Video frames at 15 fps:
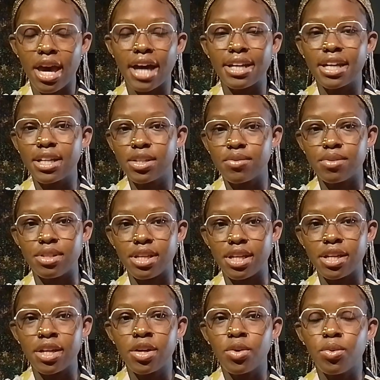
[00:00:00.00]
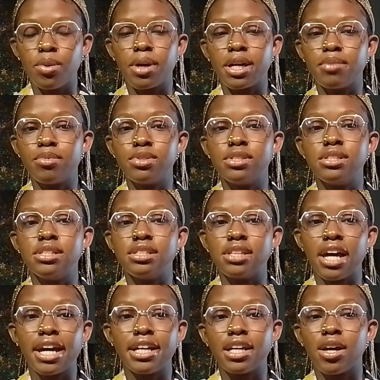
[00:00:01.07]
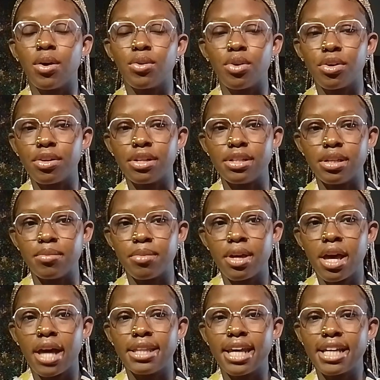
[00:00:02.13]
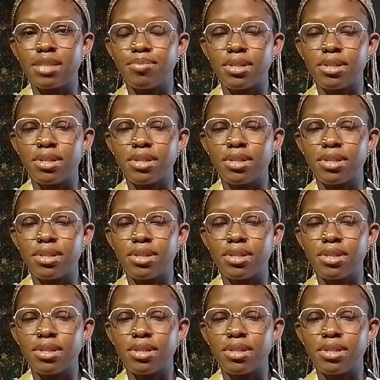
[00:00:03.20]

At the end of the day, we were able to design an algorithm, and that's